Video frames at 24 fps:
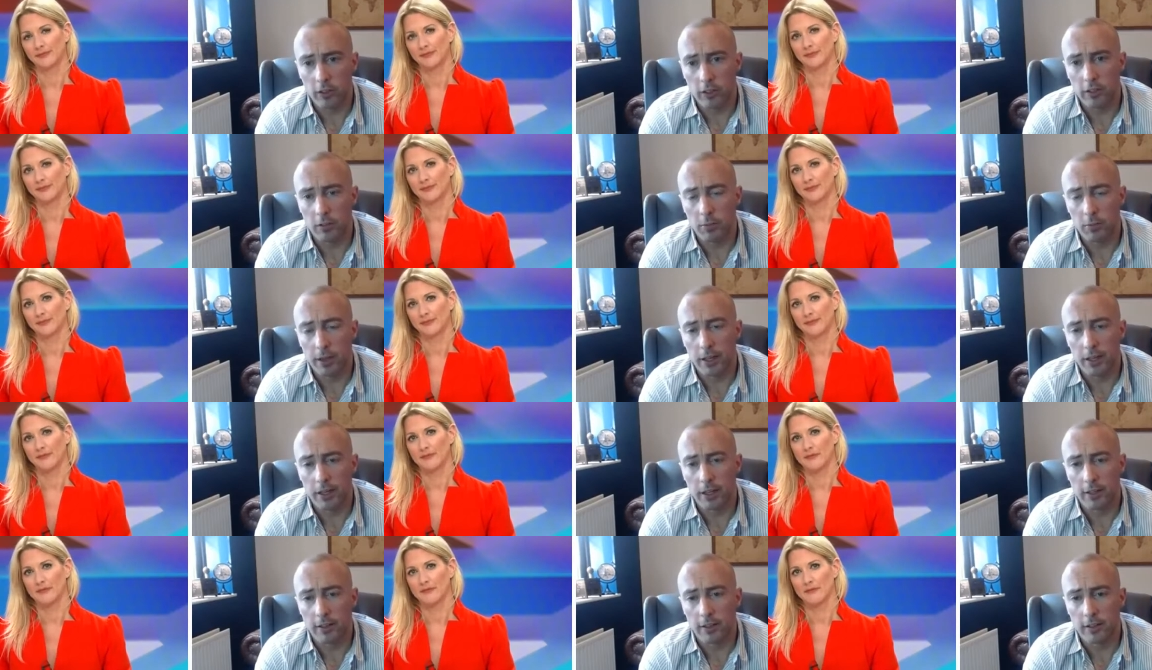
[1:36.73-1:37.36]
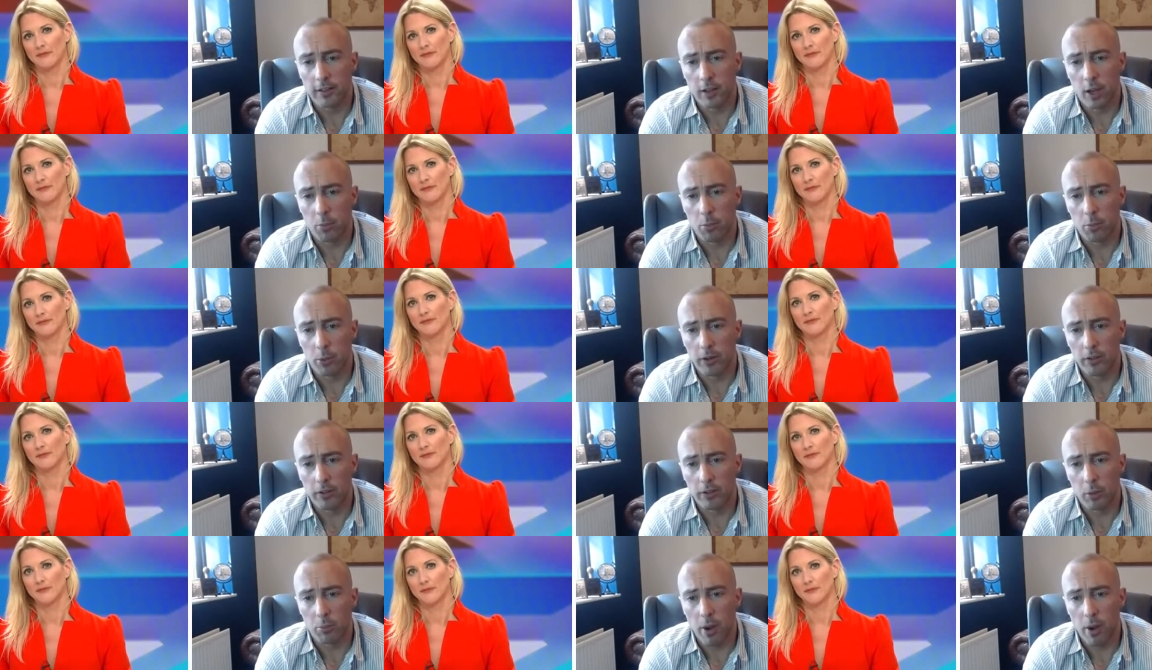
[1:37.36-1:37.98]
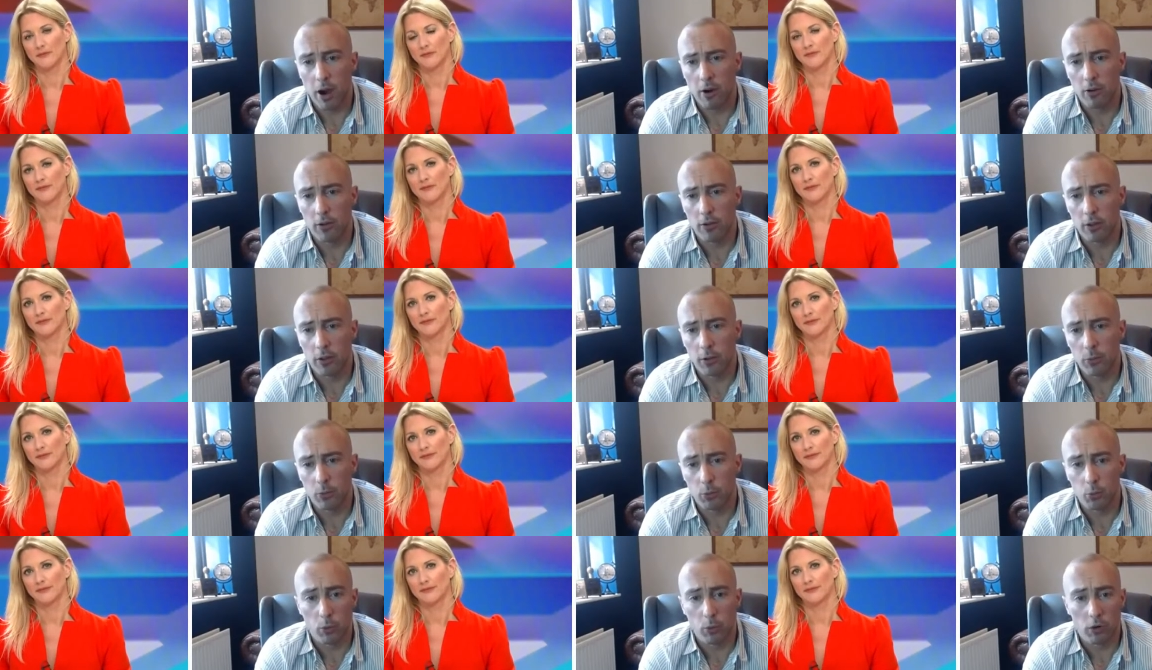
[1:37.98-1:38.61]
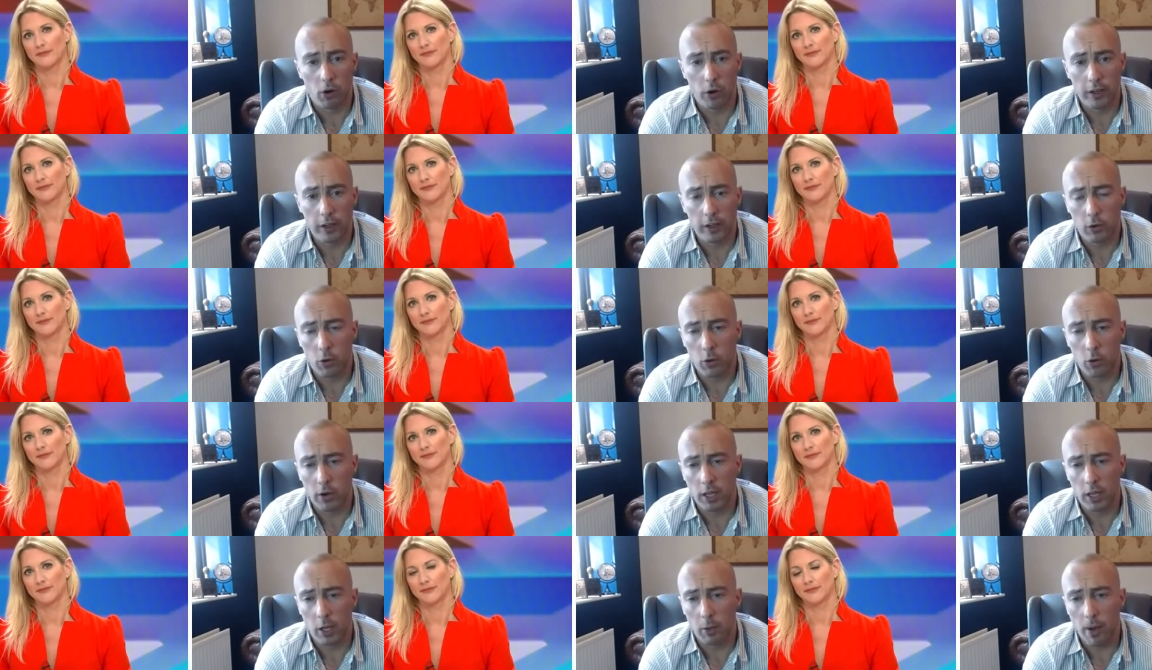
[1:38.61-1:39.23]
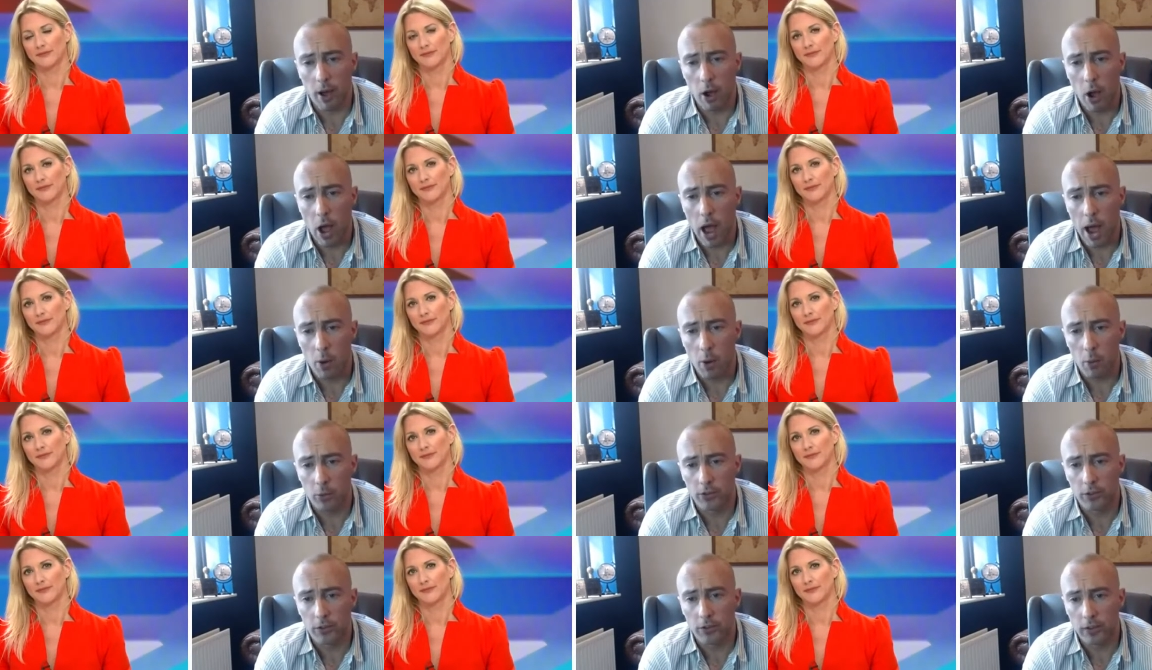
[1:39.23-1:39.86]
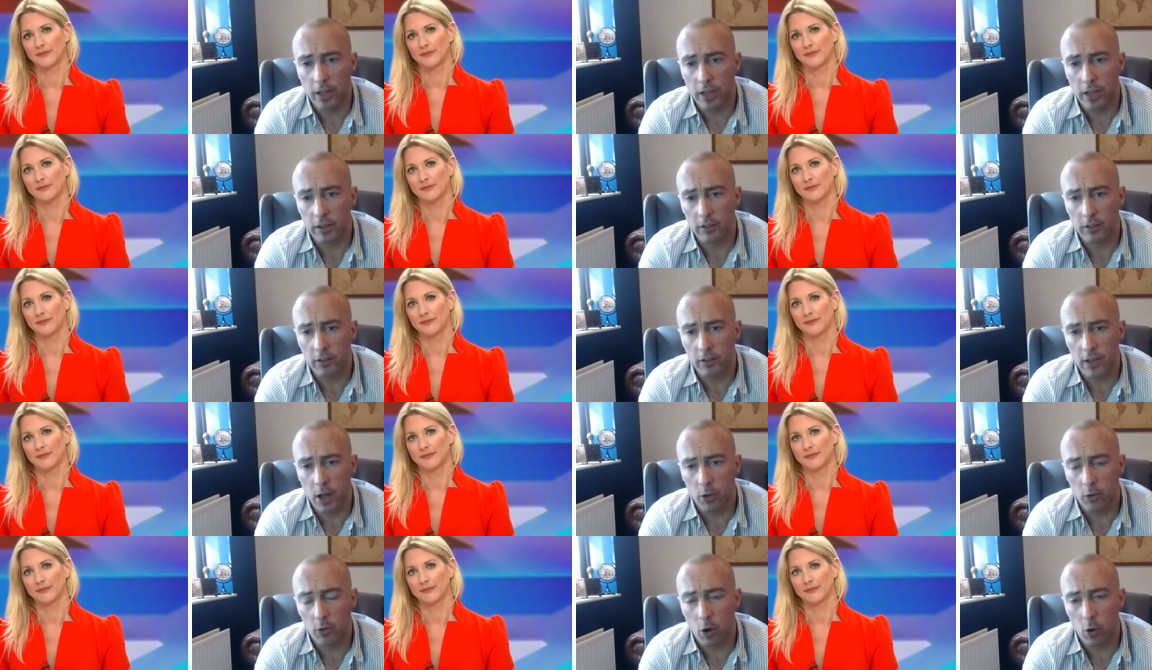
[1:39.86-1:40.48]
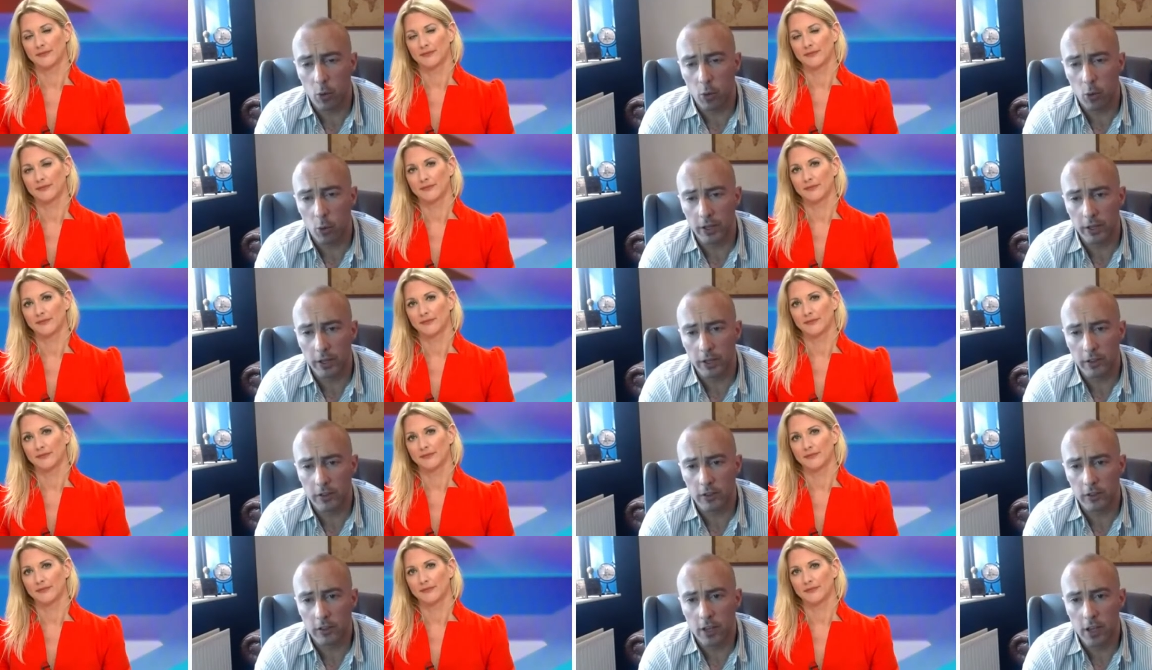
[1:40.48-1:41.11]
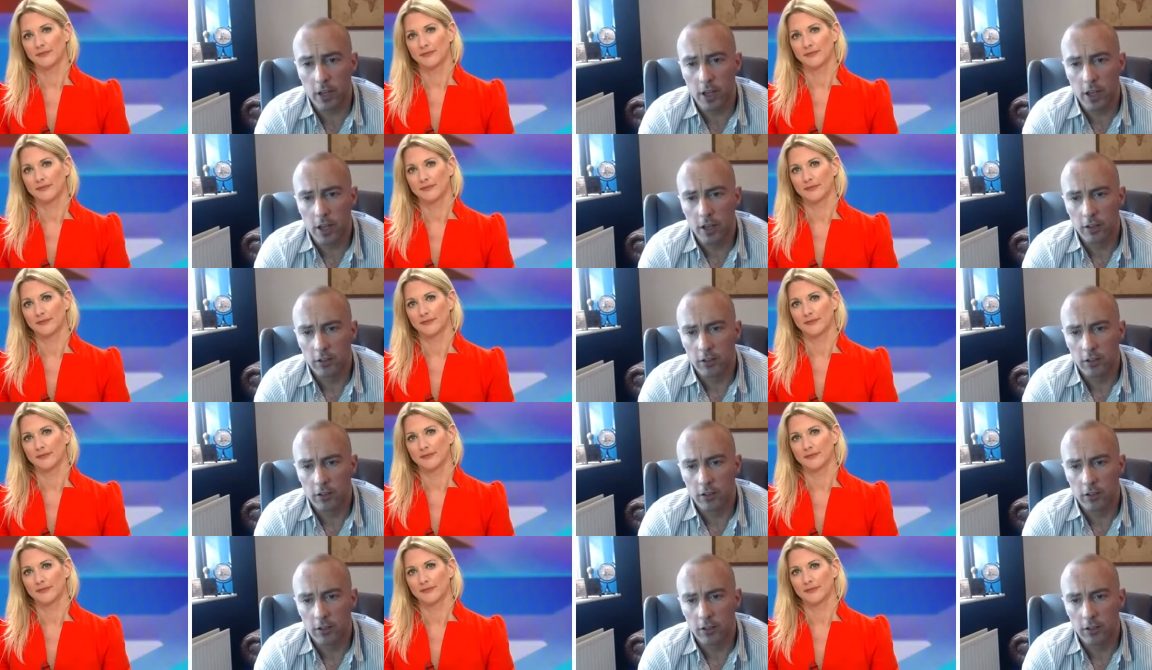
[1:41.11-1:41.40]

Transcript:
Speaker 1: He's made it uh, pretty apparent that we're only talking about hours and days now, not weeks.